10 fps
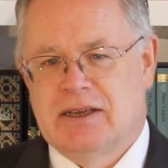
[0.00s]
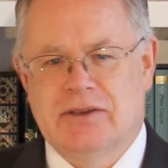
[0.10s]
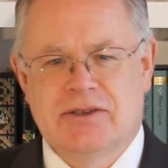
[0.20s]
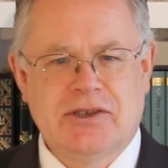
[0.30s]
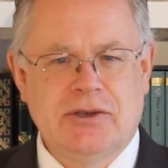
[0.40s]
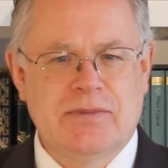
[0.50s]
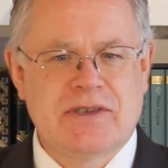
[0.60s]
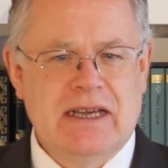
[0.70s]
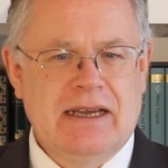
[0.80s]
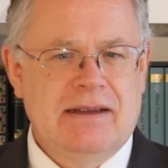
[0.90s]

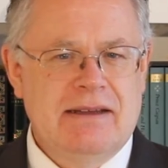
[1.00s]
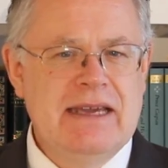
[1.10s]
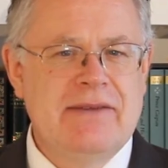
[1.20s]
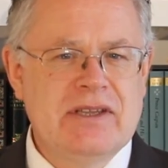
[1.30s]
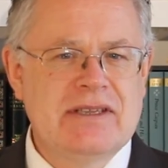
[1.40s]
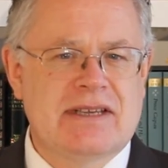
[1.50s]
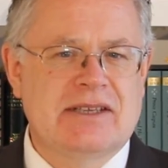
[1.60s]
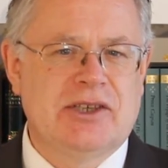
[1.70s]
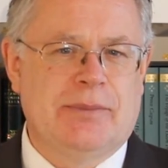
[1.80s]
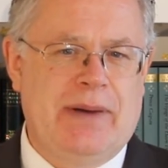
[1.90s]
consumes even
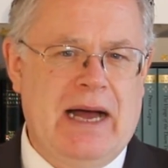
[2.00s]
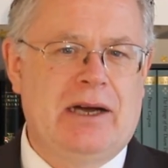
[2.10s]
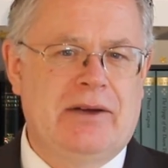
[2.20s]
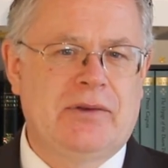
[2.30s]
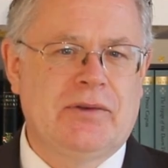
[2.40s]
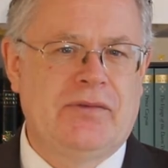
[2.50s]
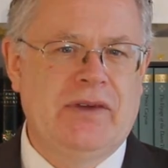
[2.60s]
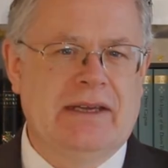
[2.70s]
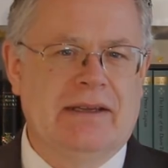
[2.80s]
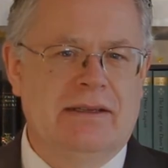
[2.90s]
such a powerful
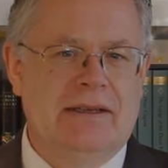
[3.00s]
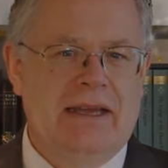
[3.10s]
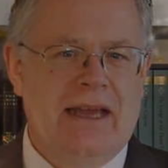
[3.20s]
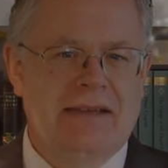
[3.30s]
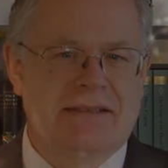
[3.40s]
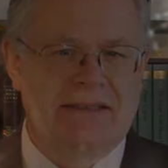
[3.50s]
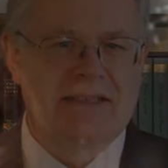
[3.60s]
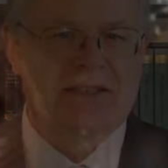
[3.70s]
figure as